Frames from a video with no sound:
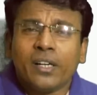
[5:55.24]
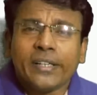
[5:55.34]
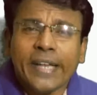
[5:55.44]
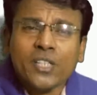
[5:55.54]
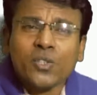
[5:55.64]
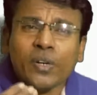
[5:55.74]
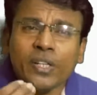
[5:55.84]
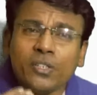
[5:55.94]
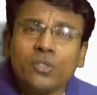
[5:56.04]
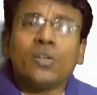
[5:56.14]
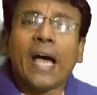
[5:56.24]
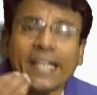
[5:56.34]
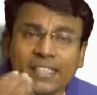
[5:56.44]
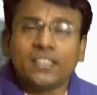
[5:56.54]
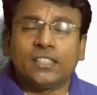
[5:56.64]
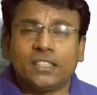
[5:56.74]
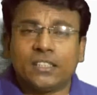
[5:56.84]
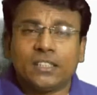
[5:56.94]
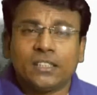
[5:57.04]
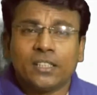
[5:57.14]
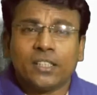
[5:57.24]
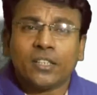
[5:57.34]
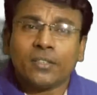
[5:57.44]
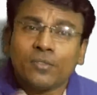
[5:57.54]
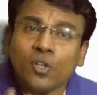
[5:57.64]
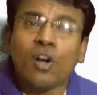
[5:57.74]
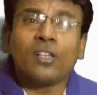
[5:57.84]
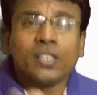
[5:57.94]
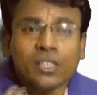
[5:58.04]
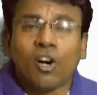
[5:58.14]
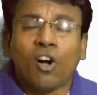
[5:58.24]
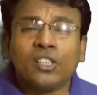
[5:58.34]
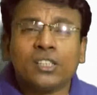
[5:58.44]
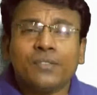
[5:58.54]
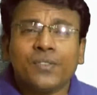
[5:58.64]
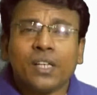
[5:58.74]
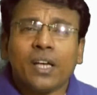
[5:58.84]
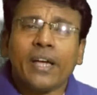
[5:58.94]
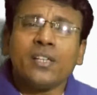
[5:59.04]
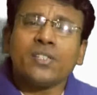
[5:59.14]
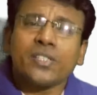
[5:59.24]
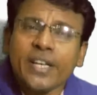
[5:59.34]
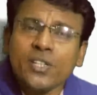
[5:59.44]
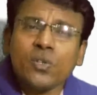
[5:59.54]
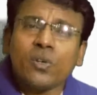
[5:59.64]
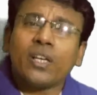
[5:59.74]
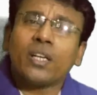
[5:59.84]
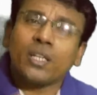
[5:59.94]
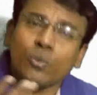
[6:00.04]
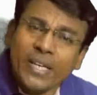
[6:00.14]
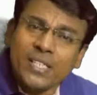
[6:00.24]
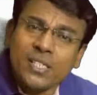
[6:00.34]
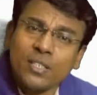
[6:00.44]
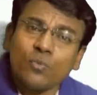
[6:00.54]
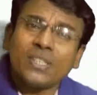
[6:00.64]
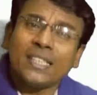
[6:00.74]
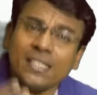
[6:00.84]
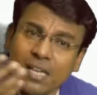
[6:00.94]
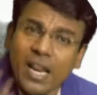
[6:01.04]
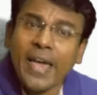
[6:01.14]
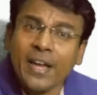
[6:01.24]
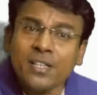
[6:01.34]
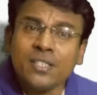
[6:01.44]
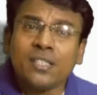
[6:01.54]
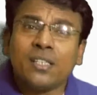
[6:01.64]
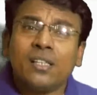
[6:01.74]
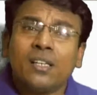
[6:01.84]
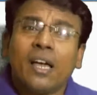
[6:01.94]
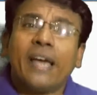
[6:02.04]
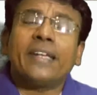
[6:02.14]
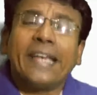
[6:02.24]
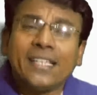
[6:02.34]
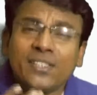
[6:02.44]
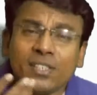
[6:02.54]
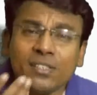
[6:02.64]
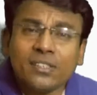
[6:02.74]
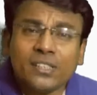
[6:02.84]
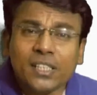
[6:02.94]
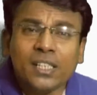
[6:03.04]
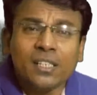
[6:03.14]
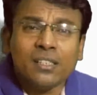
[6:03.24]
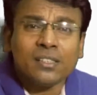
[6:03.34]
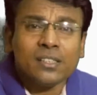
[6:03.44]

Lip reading: takes on a new identity, that of Don Quixote, and sets on a quest with his lance, an ancient shield,